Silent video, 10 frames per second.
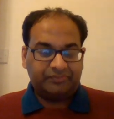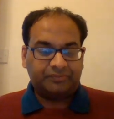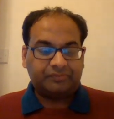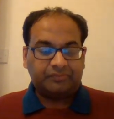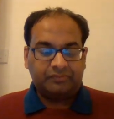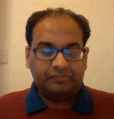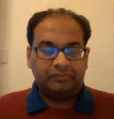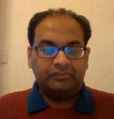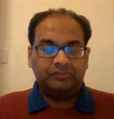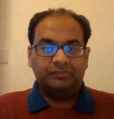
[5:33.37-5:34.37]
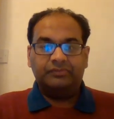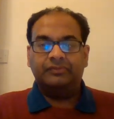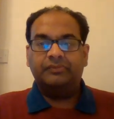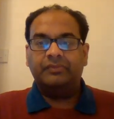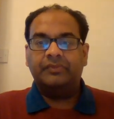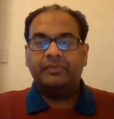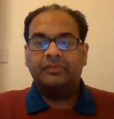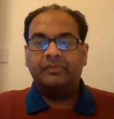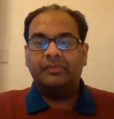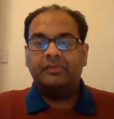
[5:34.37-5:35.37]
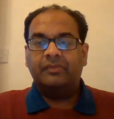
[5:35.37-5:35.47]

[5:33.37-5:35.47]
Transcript: Nobody speaks.